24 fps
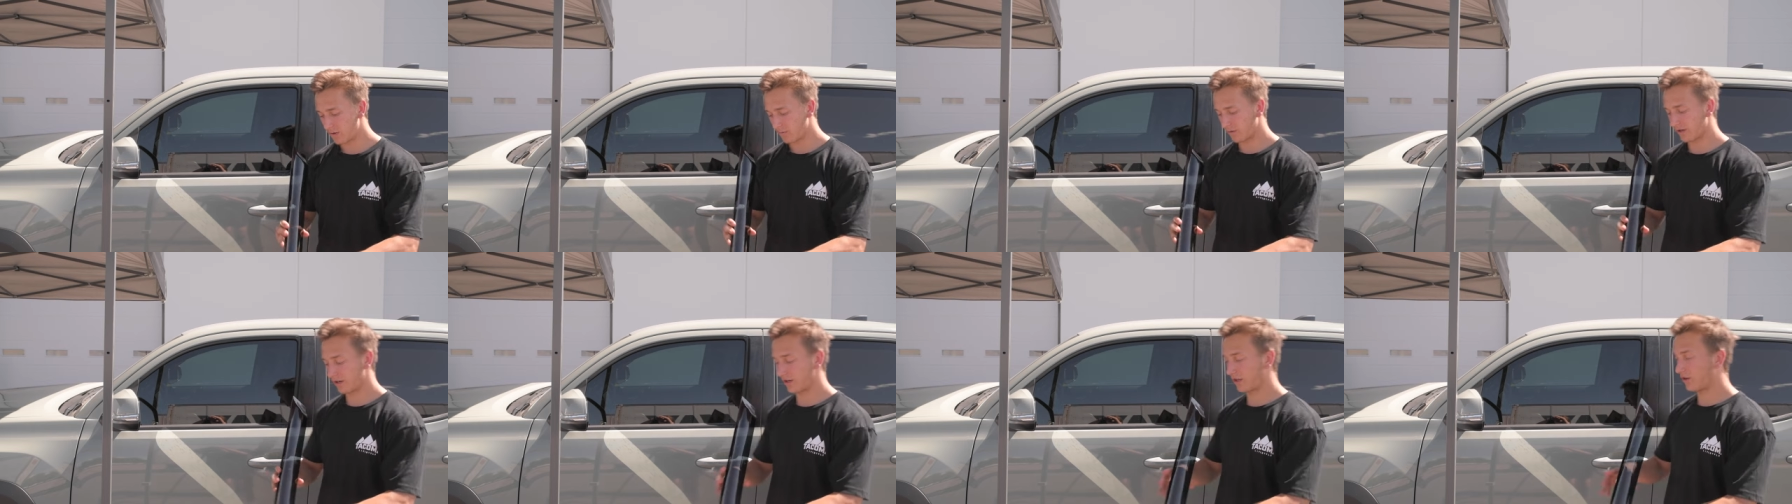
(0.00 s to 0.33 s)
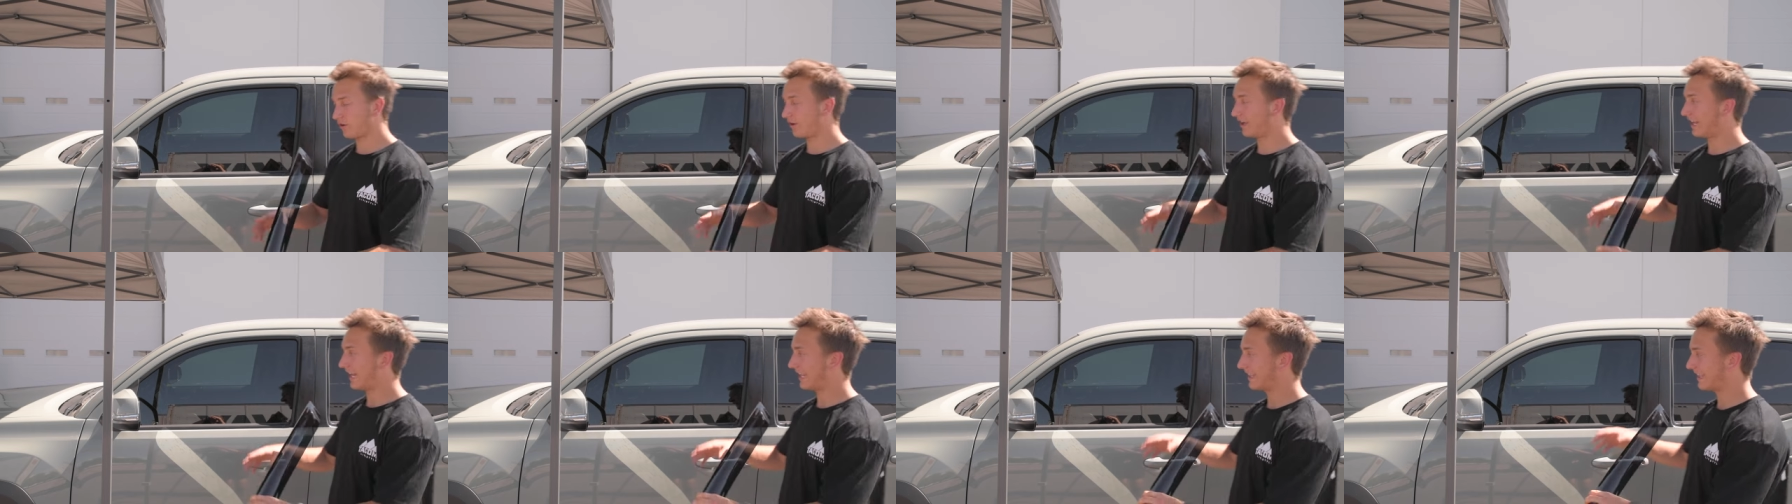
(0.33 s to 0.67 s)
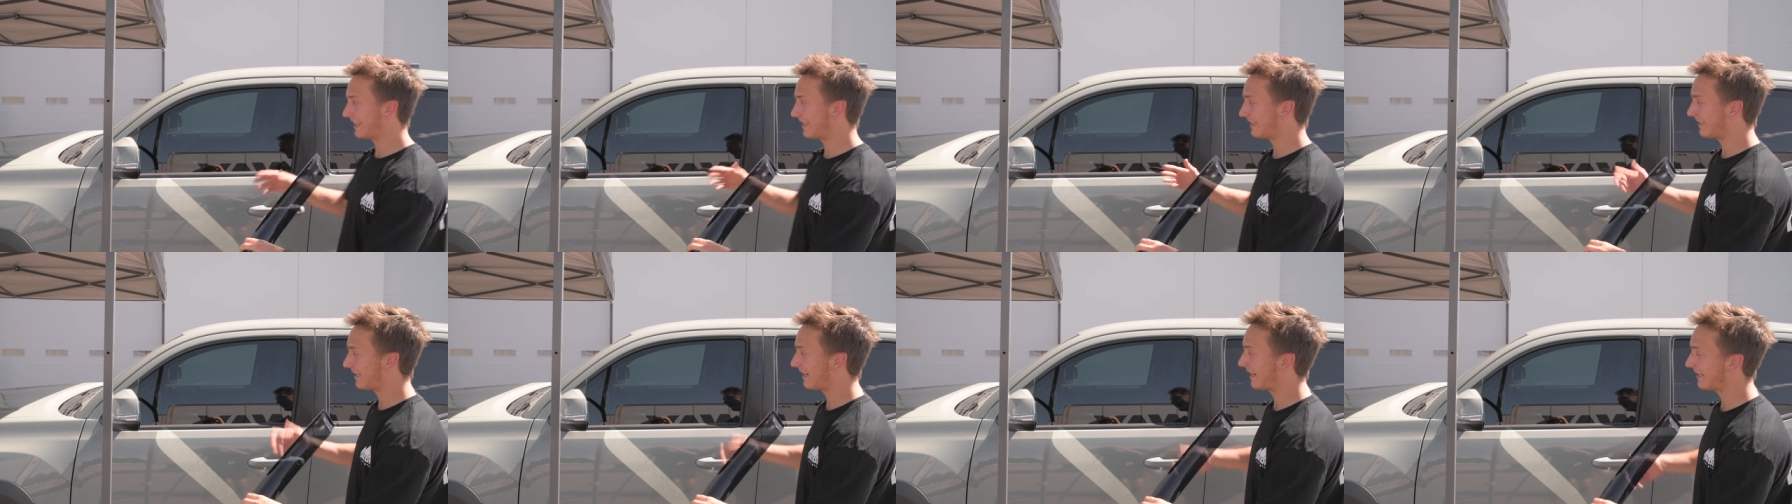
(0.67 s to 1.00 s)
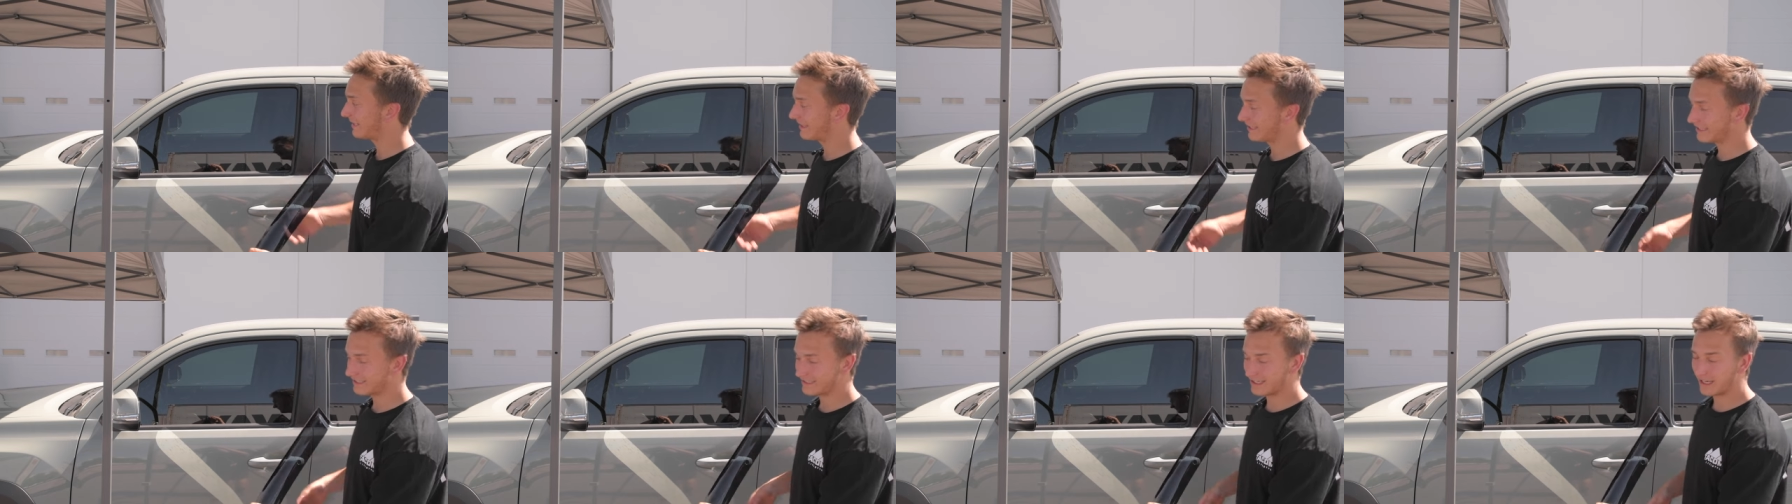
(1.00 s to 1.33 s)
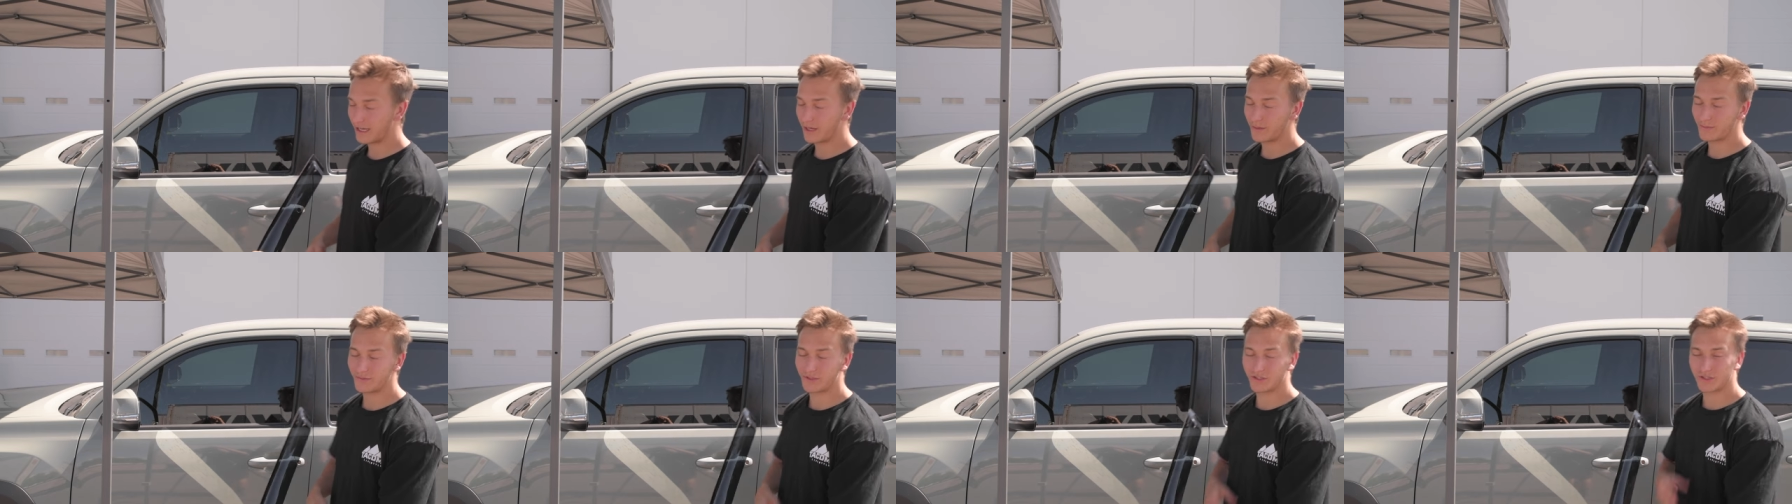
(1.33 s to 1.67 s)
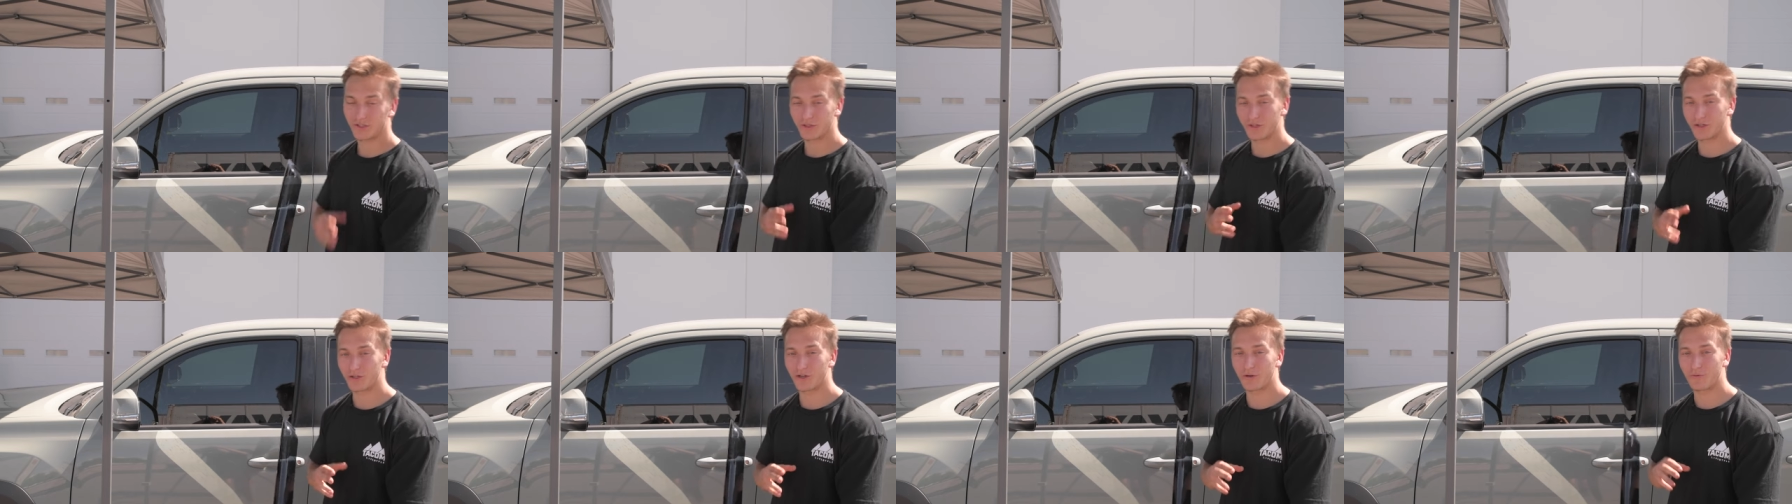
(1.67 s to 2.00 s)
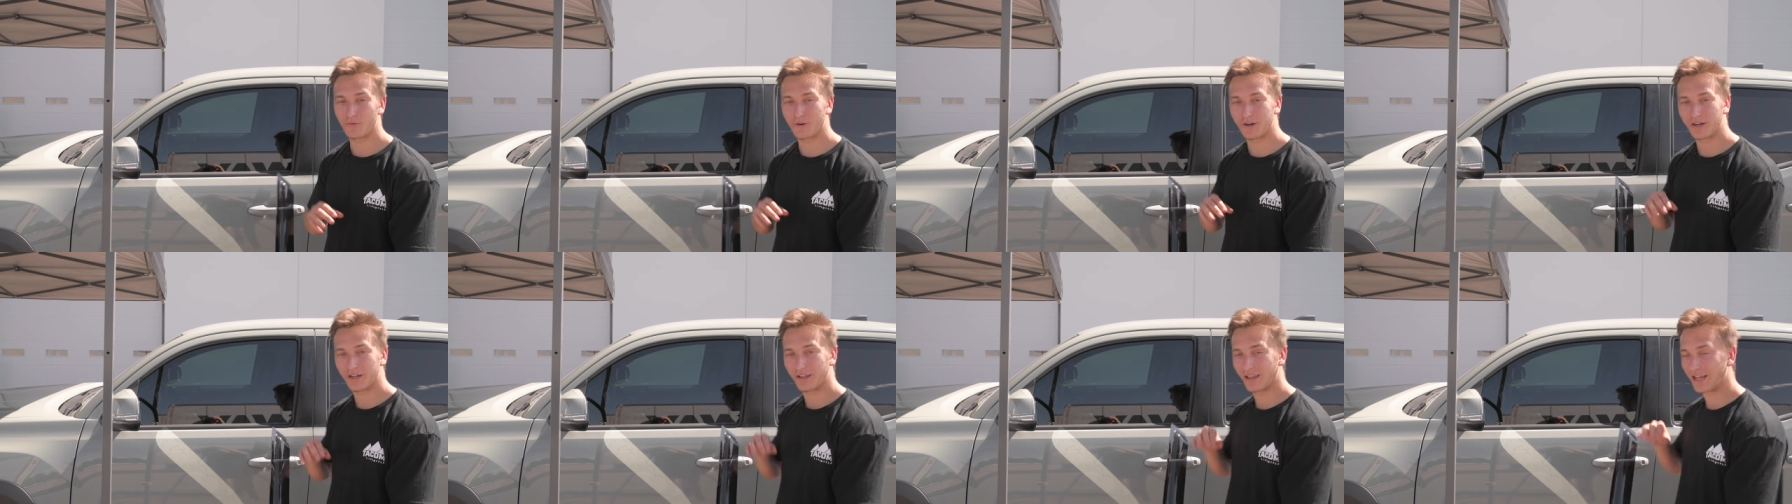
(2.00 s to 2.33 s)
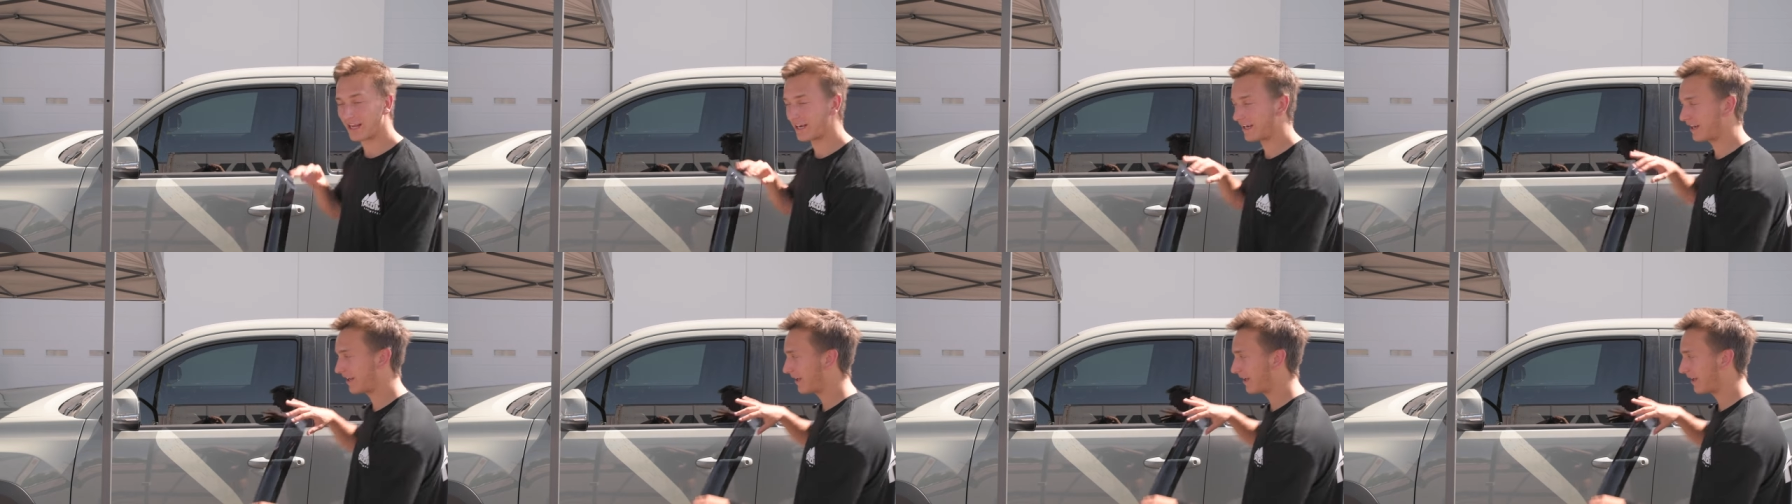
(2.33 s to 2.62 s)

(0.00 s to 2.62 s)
we're gonna go ahead and line this up just so you know where to line